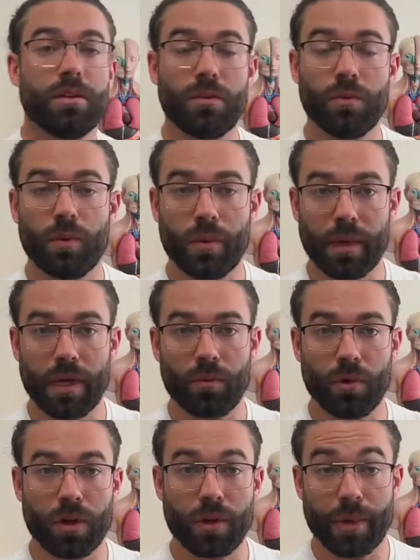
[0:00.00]
we make
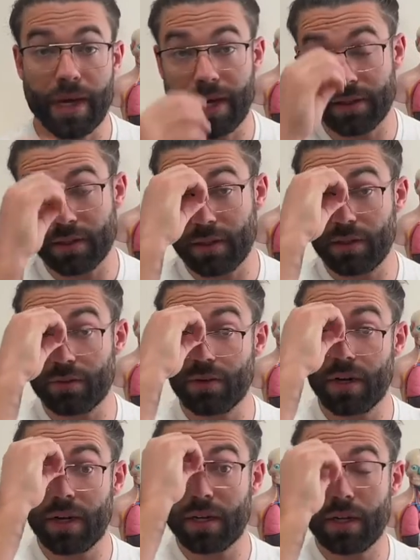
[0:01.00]
more capacity,
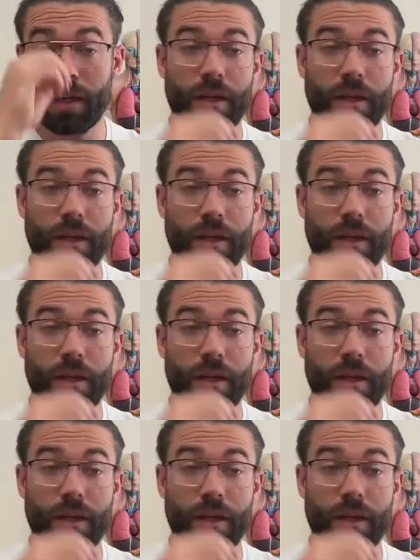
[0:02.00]
right?